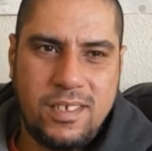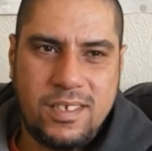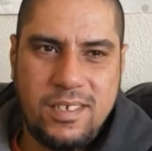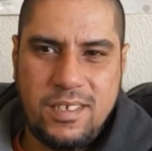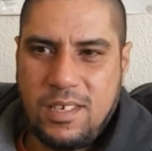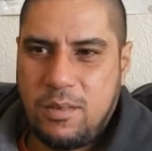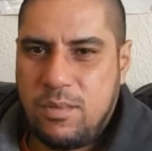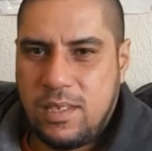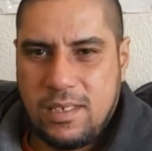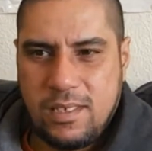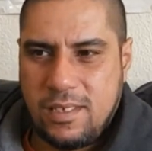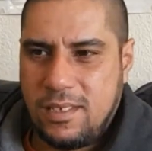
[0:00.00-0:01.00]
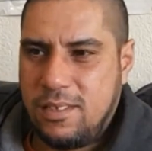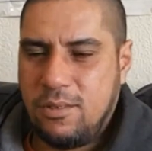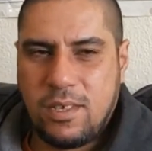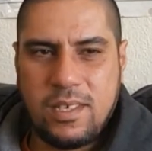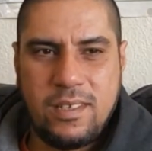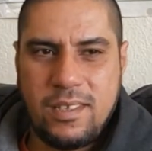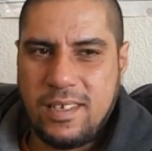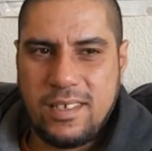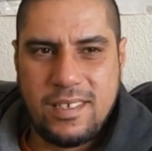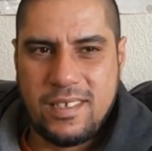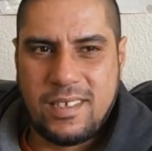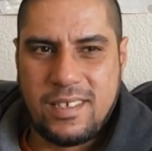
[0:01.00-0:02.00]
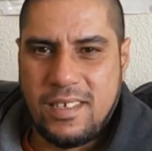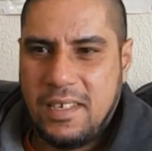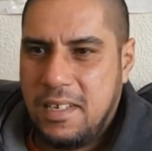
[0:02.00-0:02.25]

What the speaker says: and zebras looking things and